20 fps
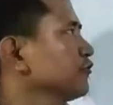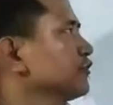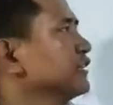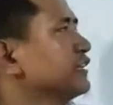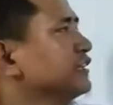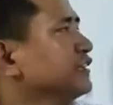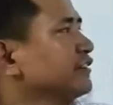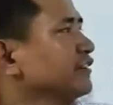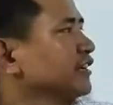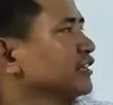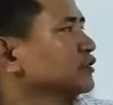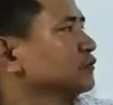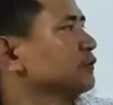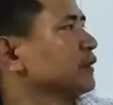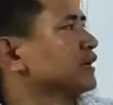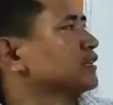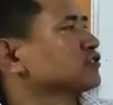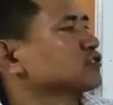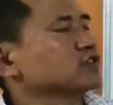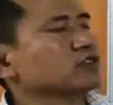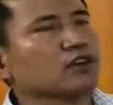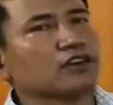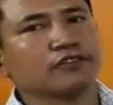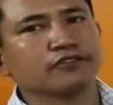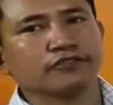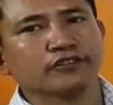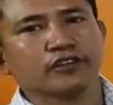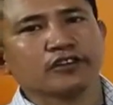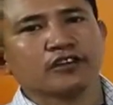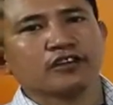linear expansion
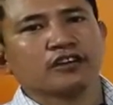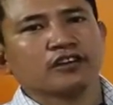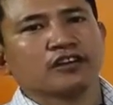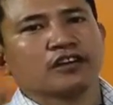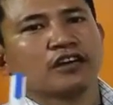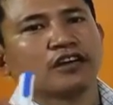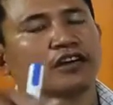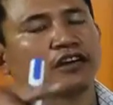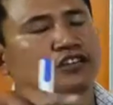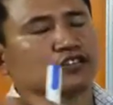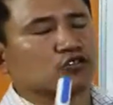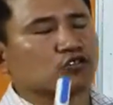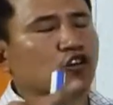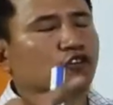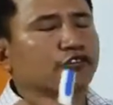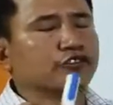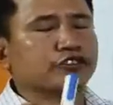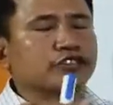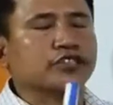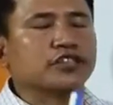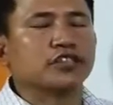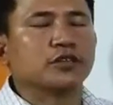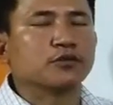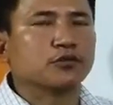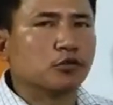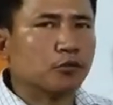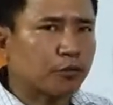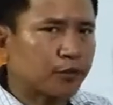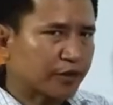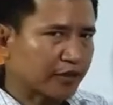of coefficient of
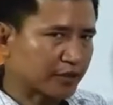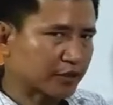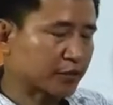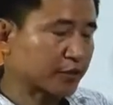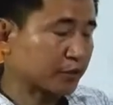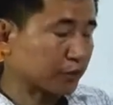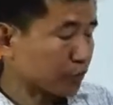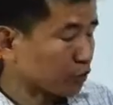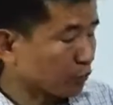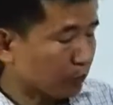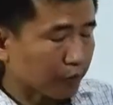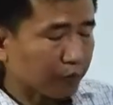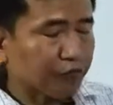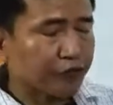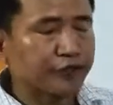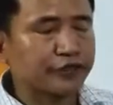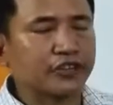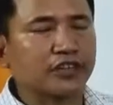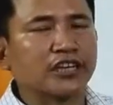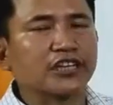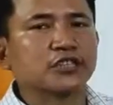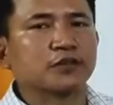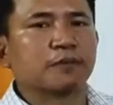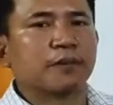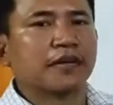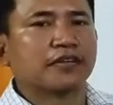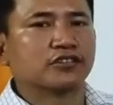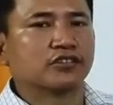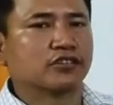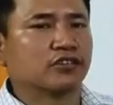superficial
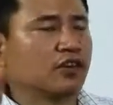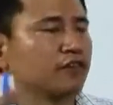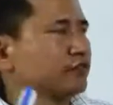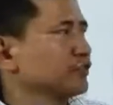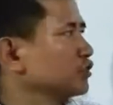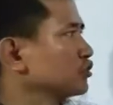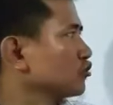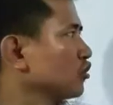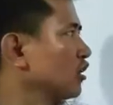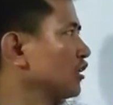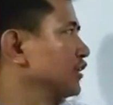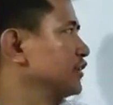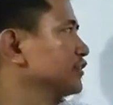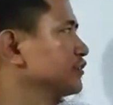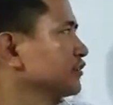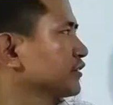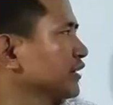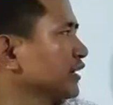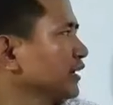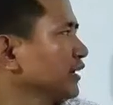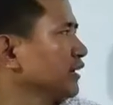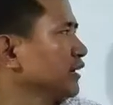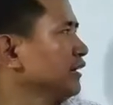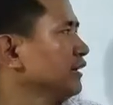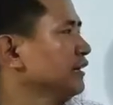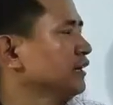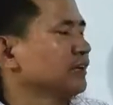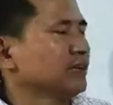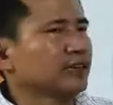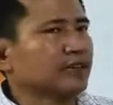expansion of the solid. Okay,
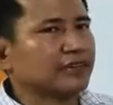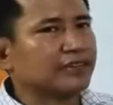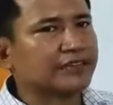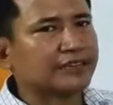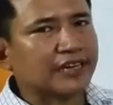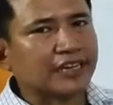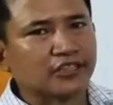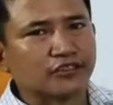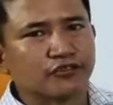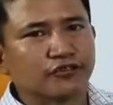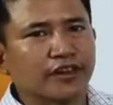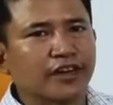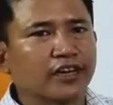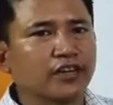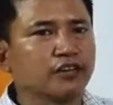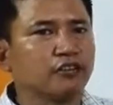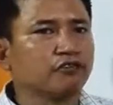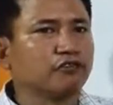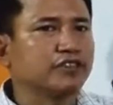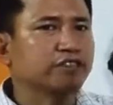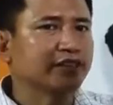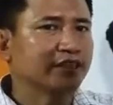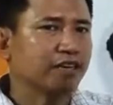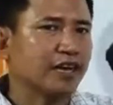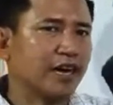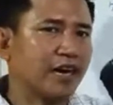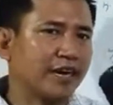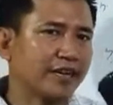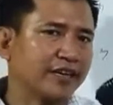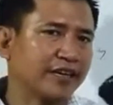it has value which
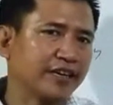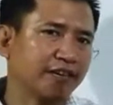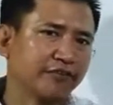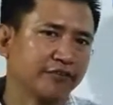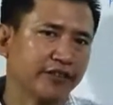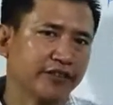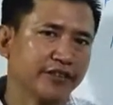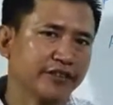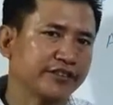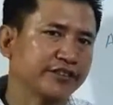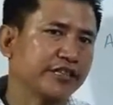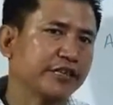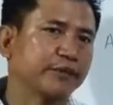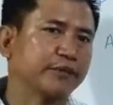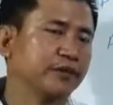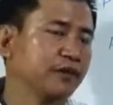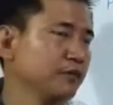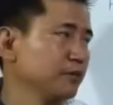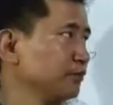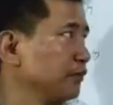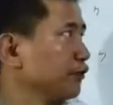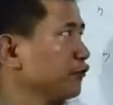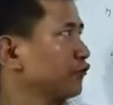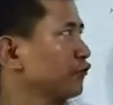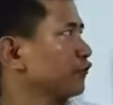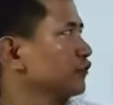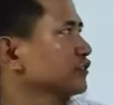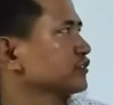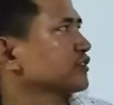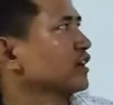I gave in the table
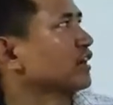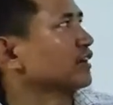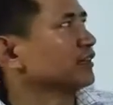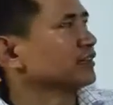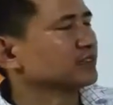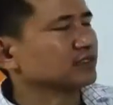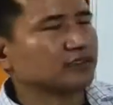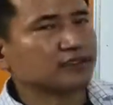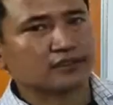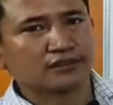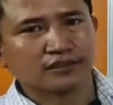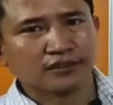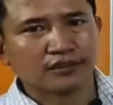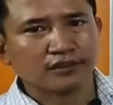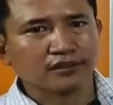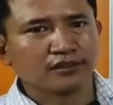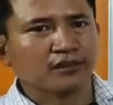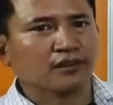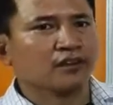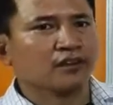before starting this thing.